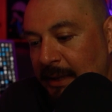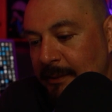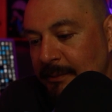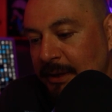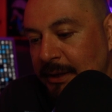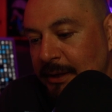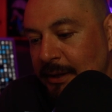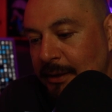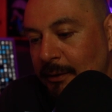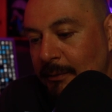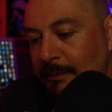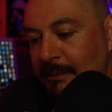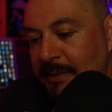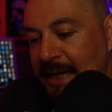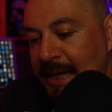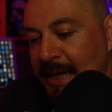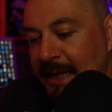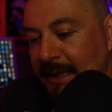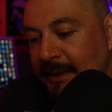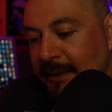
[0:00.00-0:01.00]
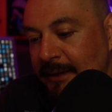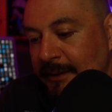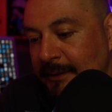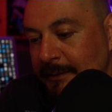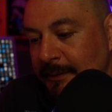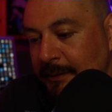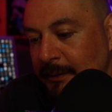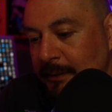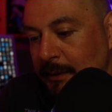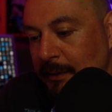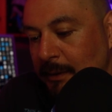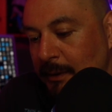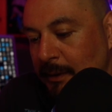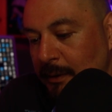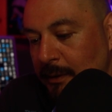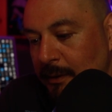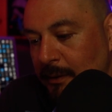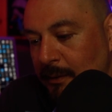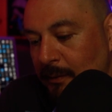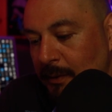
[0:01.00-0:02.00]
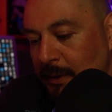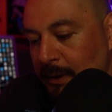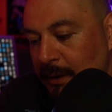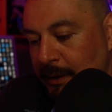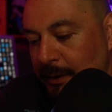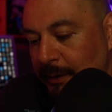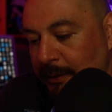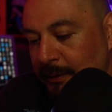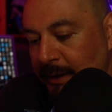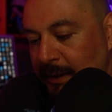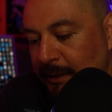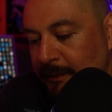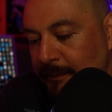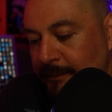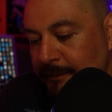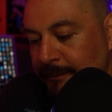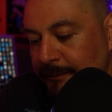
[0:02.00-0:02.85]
I'm going to go back. Where are you at?